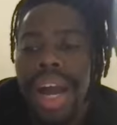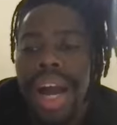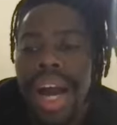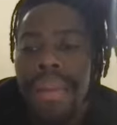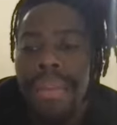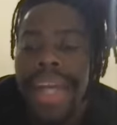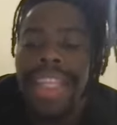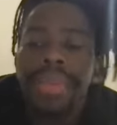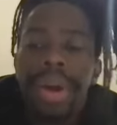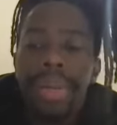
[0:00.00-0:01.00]
at
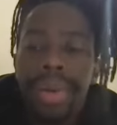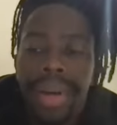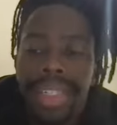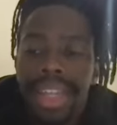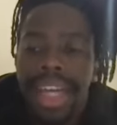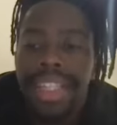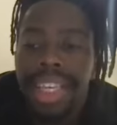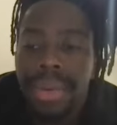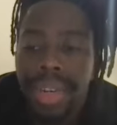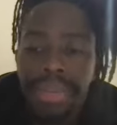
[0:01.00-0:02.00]
the moment, we're
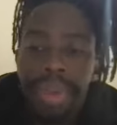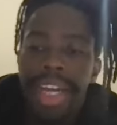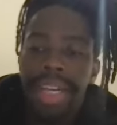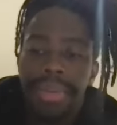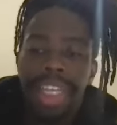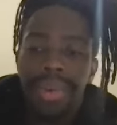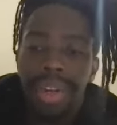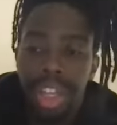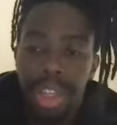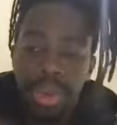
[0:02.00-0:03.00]
selecting which marketplace we're
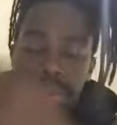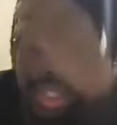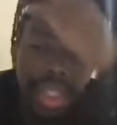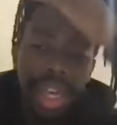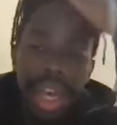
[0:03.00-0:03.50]
going to use.